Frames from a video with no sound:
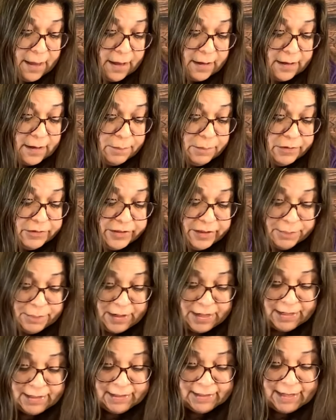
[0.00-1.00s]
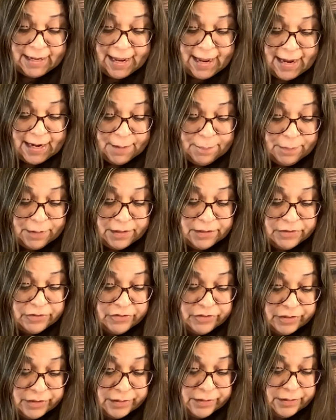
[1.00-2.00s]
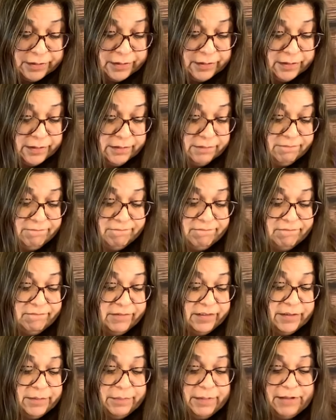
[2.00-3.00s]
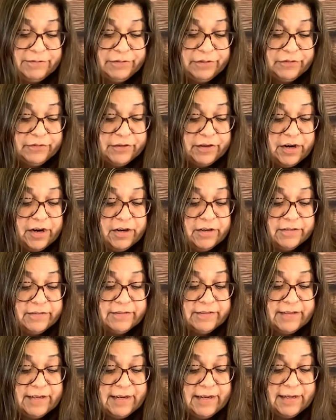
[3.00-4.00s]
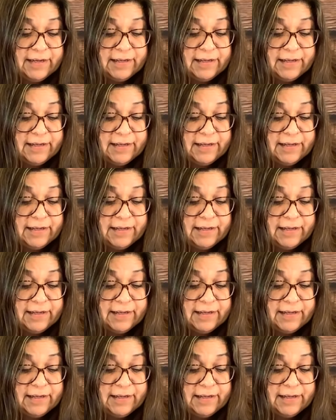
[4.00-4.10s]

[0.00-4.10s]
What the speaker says: I'm using my tag punch and some leftover cardstock.